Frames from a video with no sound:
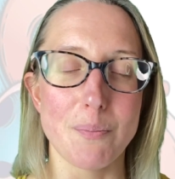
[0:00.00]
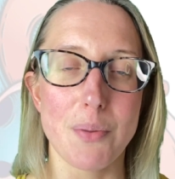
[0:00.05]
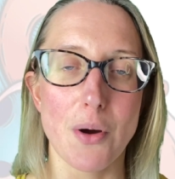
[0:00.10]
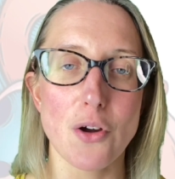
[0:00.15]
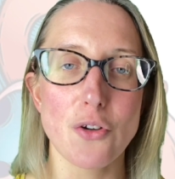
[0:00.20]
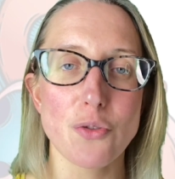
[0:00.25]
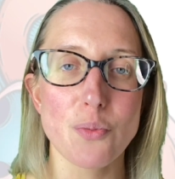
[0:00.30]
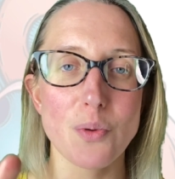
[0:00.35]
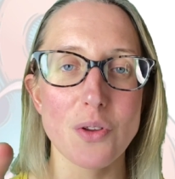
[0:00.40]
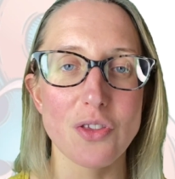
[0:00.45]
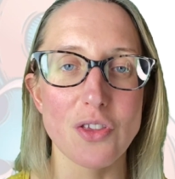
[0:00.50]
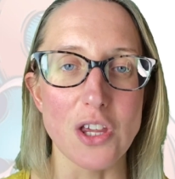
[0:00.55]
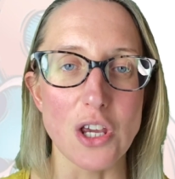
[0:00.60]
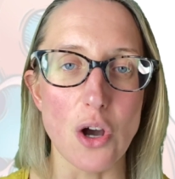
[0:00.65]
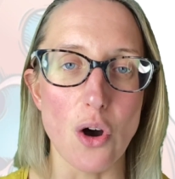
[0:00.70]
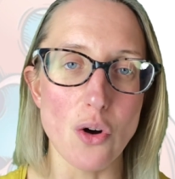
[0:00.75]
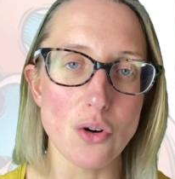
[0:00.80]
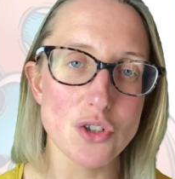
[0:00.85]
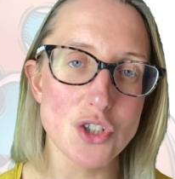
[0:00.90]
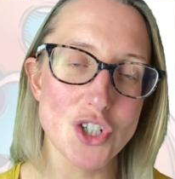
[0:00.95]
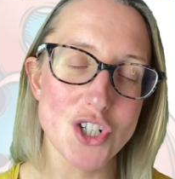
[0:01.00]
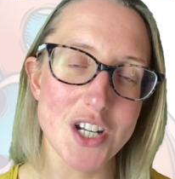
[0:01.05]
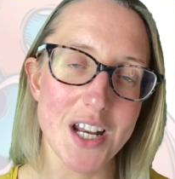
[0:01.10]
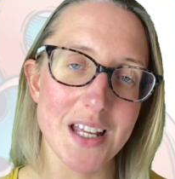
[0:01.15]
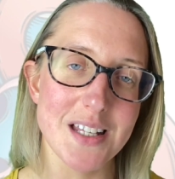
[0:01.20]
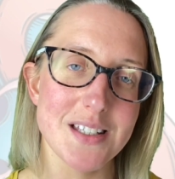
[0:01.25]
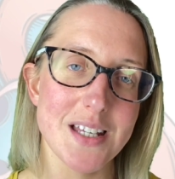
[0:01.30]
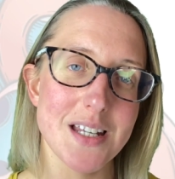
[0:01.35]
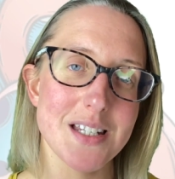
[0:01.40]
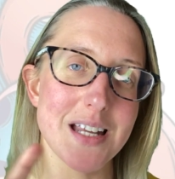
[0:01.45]
both with the
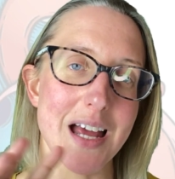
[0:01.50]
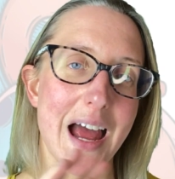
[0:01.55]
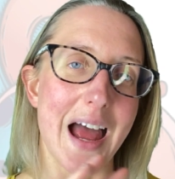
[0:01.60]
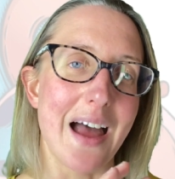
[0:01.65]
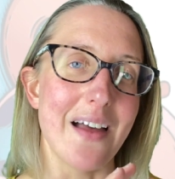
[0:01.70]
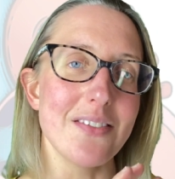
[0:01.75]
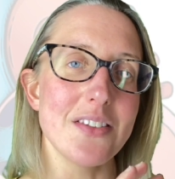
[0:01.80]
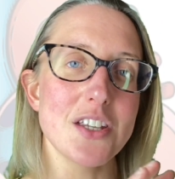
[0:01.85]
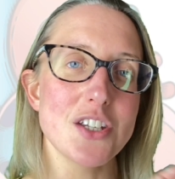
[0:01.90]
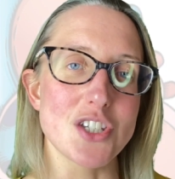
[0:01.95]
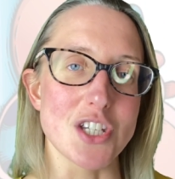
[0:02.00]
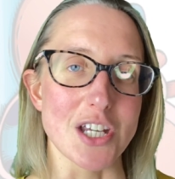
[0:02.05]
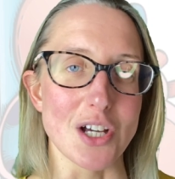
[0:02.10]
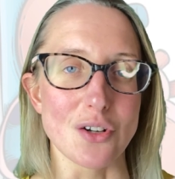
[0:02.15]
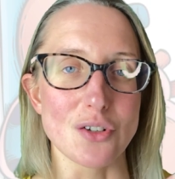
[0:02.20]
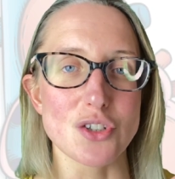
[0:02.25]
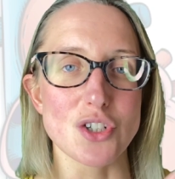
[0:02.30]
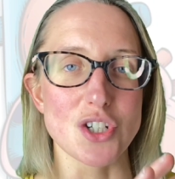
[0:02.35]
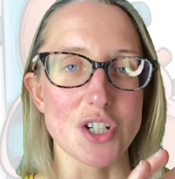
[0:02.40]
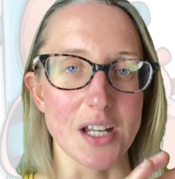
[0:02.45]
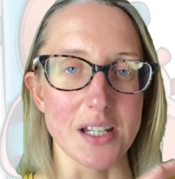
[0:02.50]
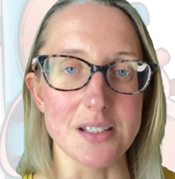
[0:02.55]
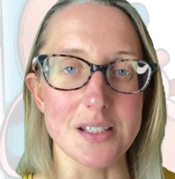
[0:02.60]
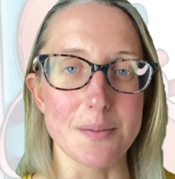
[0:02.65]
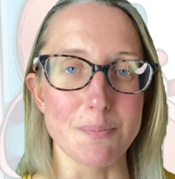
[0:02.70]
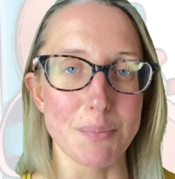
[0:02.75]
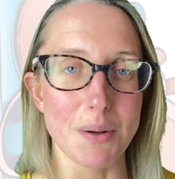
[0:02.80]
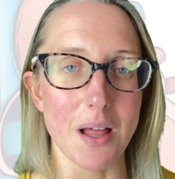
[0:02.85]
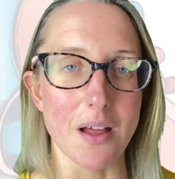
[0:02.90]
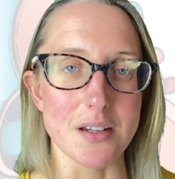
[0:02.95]
oxygenated and the
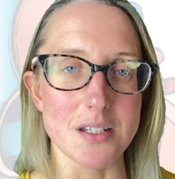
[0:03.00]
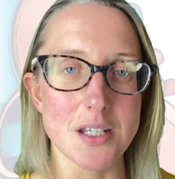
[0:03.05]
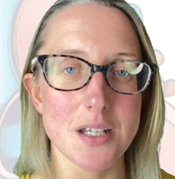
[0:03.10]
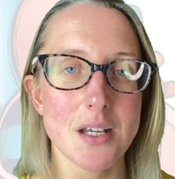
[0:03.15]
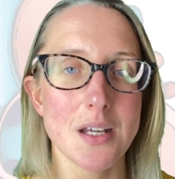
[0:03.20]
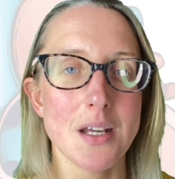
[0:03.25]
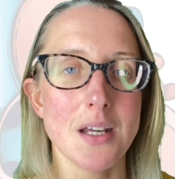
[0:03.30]
deoxygenated blood.